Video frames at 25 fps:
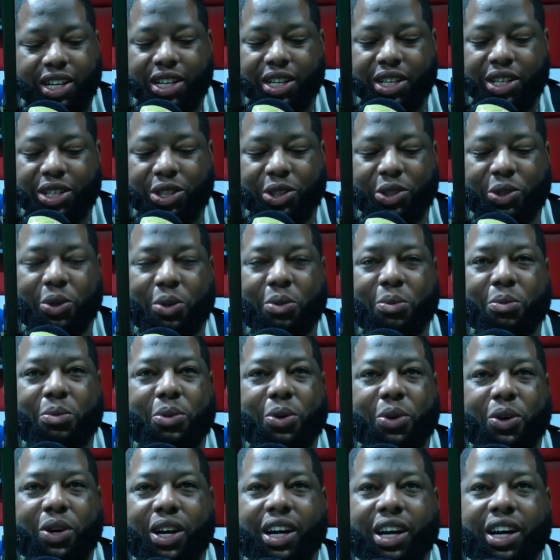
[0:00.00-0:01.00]

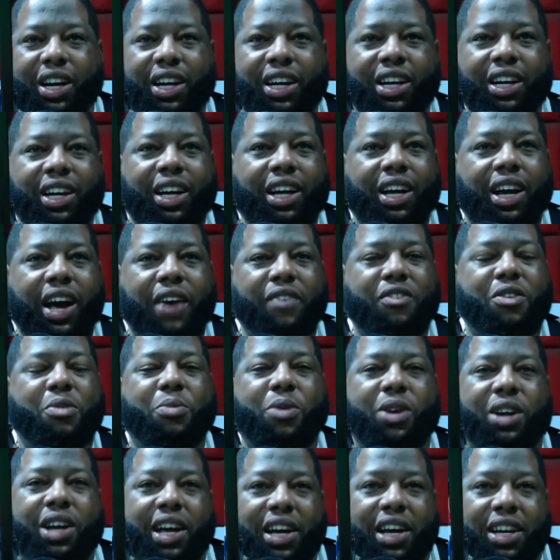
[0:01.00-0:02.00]
Stonebwoy.
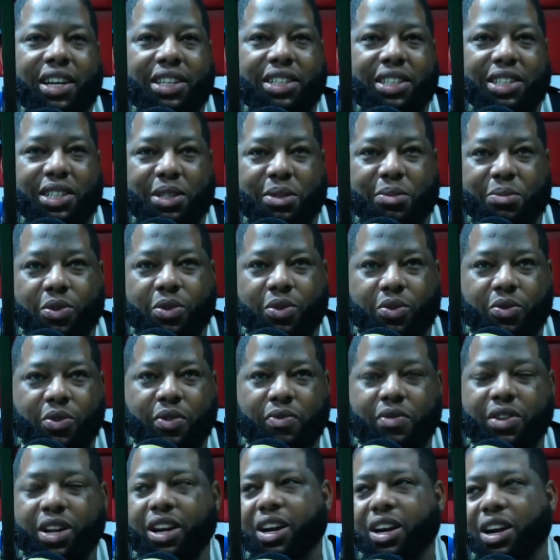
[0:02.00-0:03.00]
Everybody had a team. We've
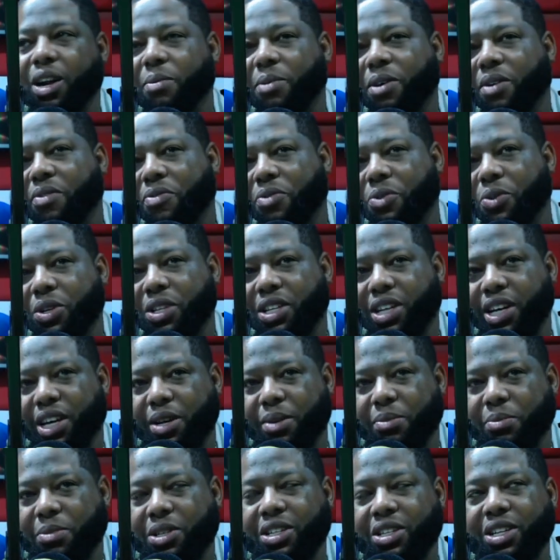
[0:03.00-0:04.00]
done it about 4
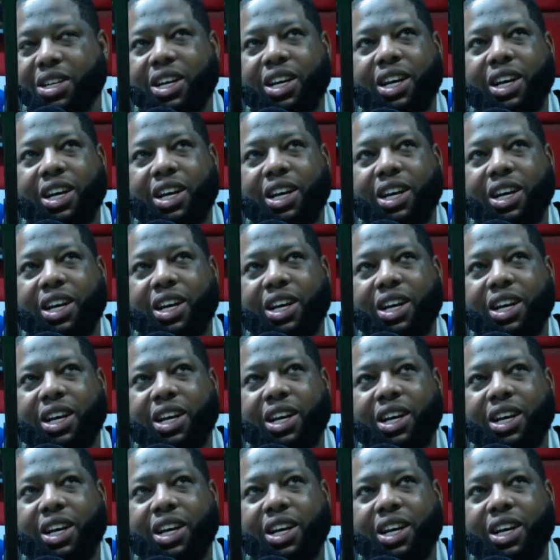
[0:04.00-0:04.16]
times.